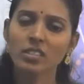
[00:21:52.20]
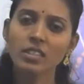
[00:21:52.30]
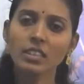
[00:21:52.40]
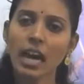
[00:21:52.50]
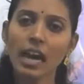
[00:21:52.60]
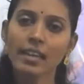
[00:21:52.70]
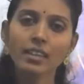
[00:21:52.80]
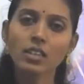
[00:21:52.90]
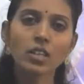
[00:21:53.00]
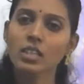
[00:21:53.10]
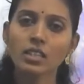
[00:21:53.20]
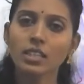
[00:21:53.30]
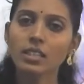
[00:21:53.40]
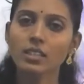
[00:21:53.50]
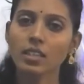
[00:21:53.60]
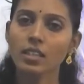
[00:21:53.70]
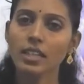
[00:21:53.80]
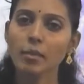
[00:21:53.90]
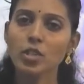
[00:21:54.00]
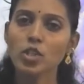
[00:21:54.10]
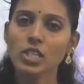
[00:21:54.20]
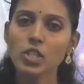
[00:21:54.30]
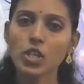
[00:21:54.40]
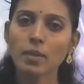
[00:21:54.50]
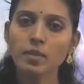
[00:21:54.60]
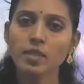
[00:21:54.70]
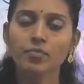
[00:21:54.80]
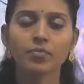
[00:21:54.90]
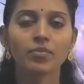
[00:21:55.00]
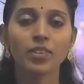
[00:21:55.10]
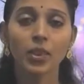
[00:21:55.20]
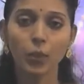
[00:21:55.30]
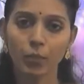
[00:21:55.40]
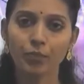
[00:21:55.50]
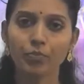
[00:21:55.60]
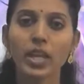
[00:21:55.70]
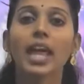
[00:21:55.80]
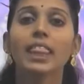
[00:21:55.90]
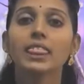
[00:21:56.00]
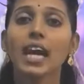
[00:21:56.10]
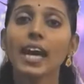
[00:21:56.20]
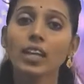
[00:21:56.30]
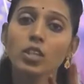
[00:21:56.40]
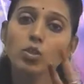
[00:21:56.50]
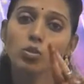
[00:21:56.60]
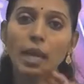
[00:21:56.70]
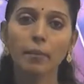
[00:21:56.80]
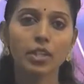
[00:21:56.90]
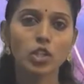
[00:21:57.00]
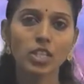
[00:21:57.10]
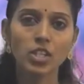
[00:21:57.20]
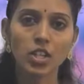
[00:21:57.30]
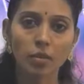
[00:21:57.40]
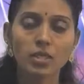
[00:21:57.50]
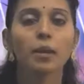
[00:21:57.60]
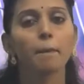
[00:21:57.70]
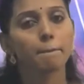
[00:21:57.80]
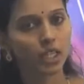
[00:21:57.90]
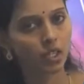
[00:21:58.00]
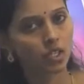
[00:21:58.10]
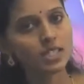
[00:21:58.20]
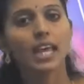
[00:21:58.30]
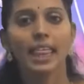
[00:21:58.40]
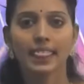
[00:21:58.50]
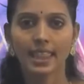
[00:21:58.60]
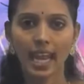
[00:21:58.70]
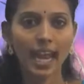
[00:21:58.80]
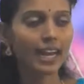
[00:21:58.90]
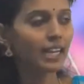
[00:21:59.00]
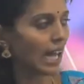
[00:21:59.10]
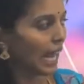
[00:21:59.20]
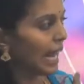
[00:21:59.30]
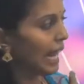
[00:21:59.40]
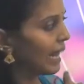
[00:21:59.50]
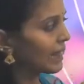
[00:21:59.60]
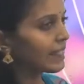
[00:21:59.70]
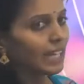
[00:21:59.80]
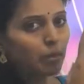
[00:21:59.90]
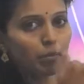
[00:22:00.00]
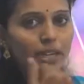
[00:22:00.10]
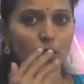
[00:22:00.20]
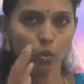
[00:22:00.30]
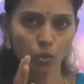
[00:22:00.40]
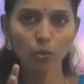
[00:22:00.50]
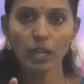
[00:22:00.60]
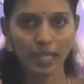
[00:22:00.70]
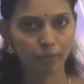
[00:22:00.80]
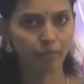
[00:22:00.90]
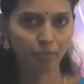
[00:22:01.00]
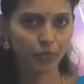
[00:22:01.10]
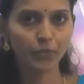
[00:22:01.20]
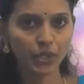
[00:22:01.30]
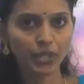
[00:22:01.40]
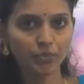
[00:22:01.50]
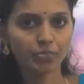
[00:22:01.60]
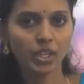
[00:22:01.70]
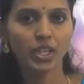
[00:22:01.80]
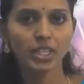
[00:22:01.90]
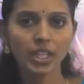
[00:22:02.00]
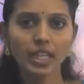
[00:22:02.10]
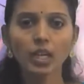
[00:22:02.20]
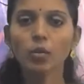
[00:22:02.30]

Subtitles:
Then are they not the 3-dimensional shapes? No, they are 2-dimensional shapes because they have length and breadth only, right? Till